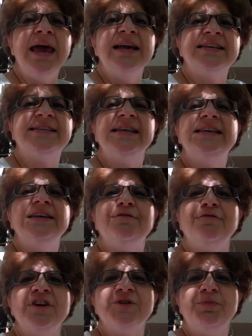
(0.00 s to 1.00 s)
It's the
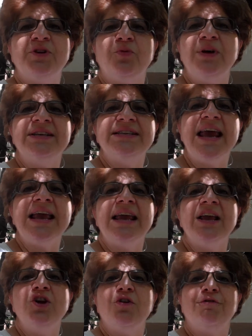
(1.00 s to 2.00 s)
difference between
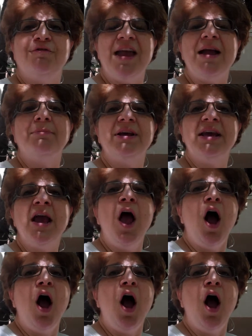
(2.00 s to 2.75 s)
taking your family